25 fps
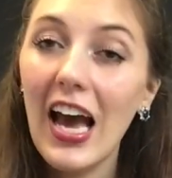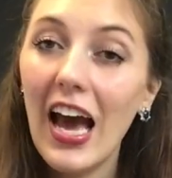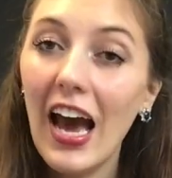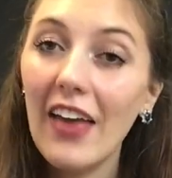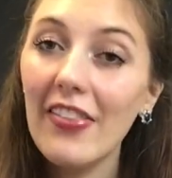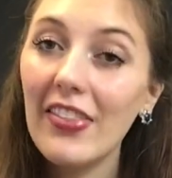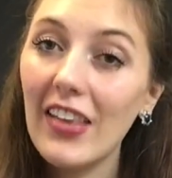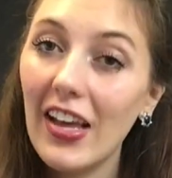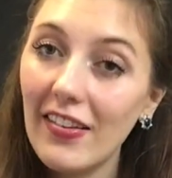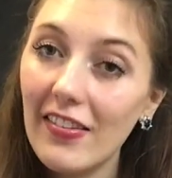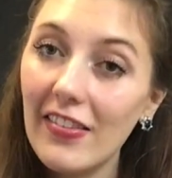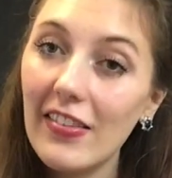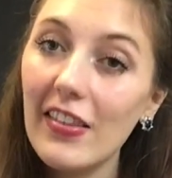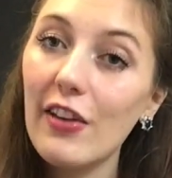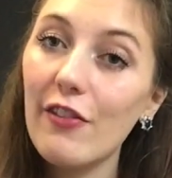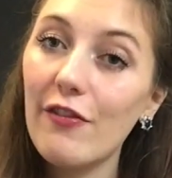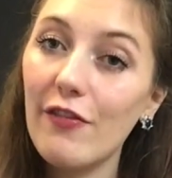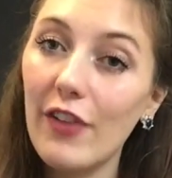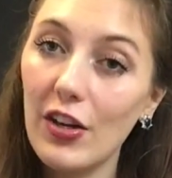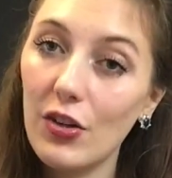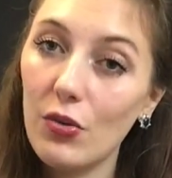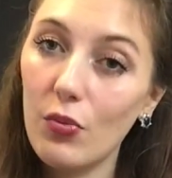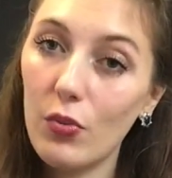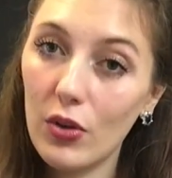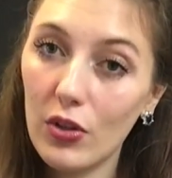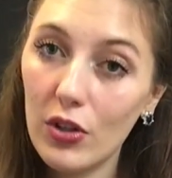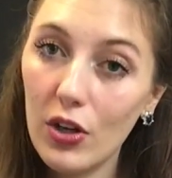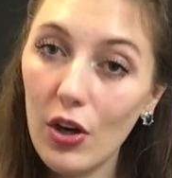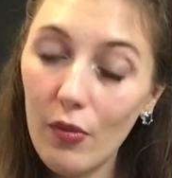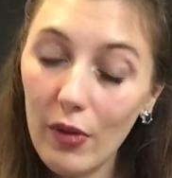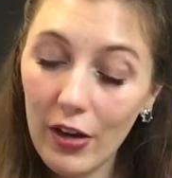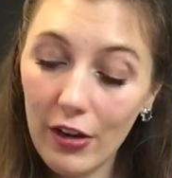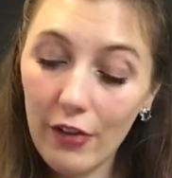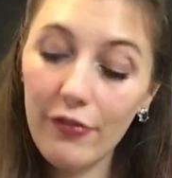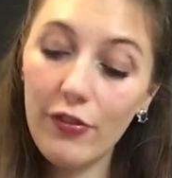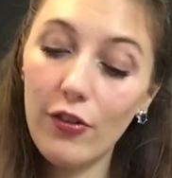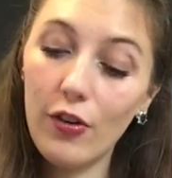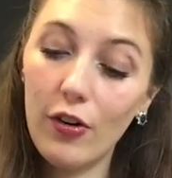And that's the effect we're
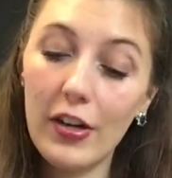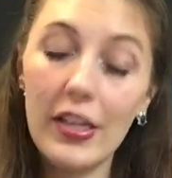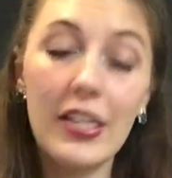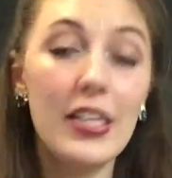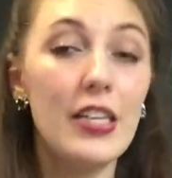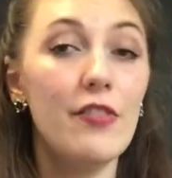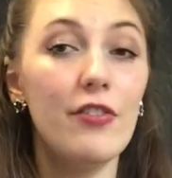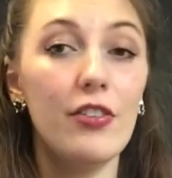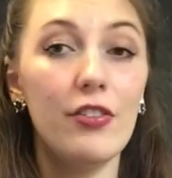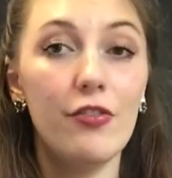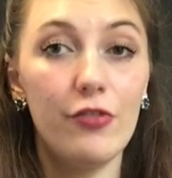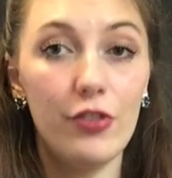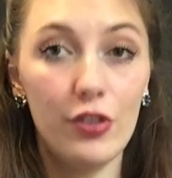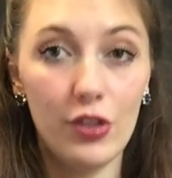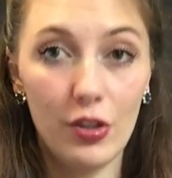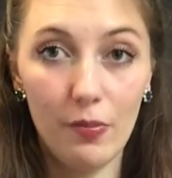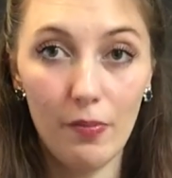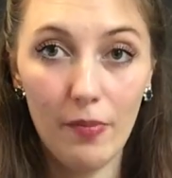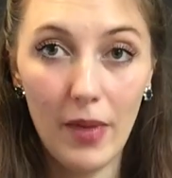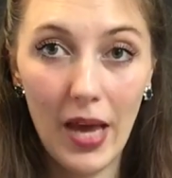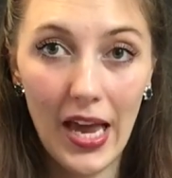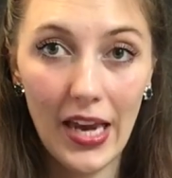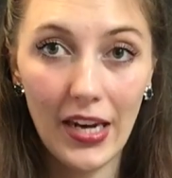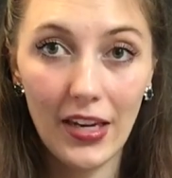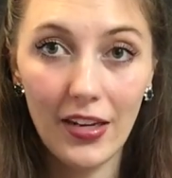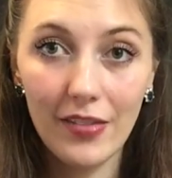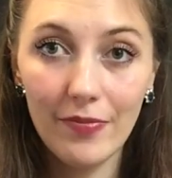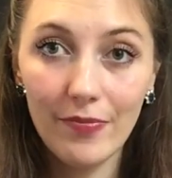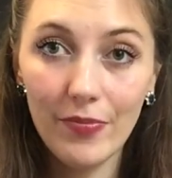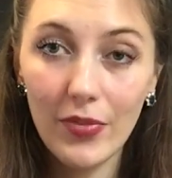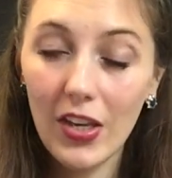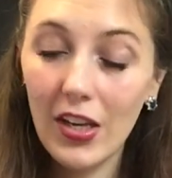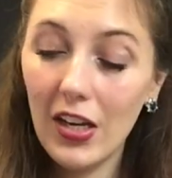going for, even for the men.